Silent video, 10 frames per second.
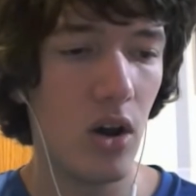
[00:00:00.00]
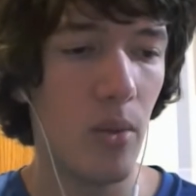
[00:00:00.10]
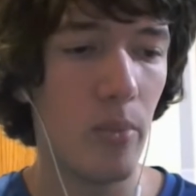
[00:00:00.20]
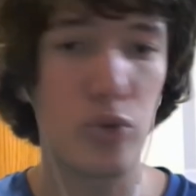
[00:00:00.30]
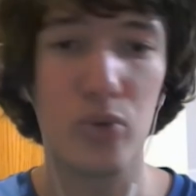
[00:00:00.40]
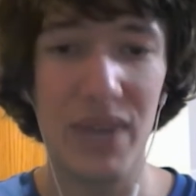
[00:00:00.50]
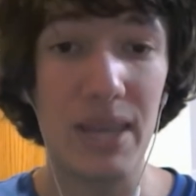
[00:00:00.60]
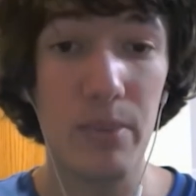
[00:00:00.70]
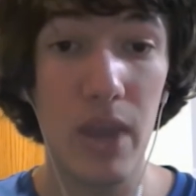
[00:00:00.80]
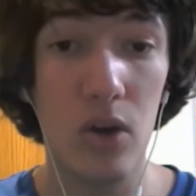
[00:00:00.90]
through
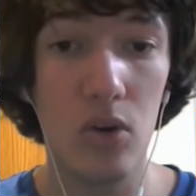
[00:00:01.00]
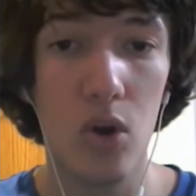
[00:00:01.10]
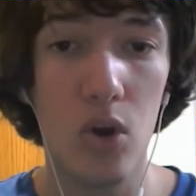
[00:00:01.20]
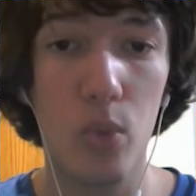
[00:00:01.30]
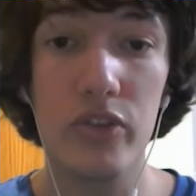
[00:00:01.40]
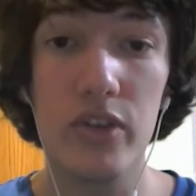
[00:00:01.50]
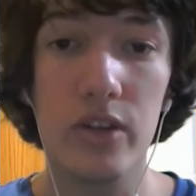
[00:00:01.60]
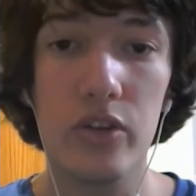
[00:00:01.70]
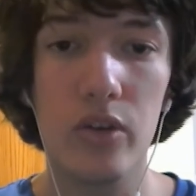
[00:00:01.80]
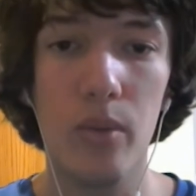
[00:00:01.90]
email once
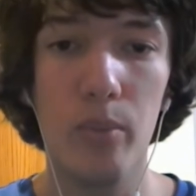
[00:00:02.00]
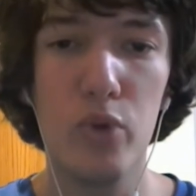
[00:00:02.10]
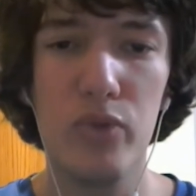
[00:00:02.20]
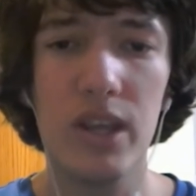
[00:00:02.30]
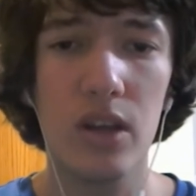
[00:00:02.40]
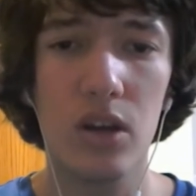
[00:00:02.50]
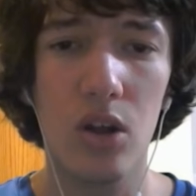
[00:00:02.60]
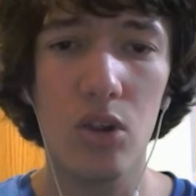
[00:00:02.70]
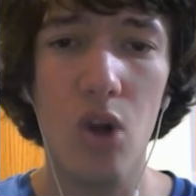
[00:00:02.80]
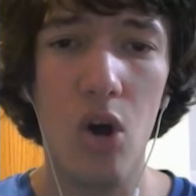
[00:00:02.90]
it's moving
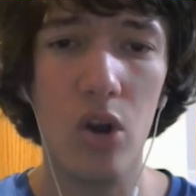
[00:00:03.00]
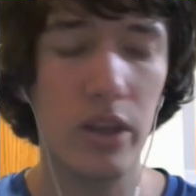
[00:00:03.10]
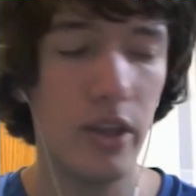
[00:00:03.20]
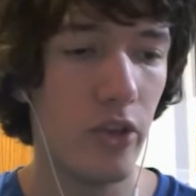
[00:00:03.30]
along.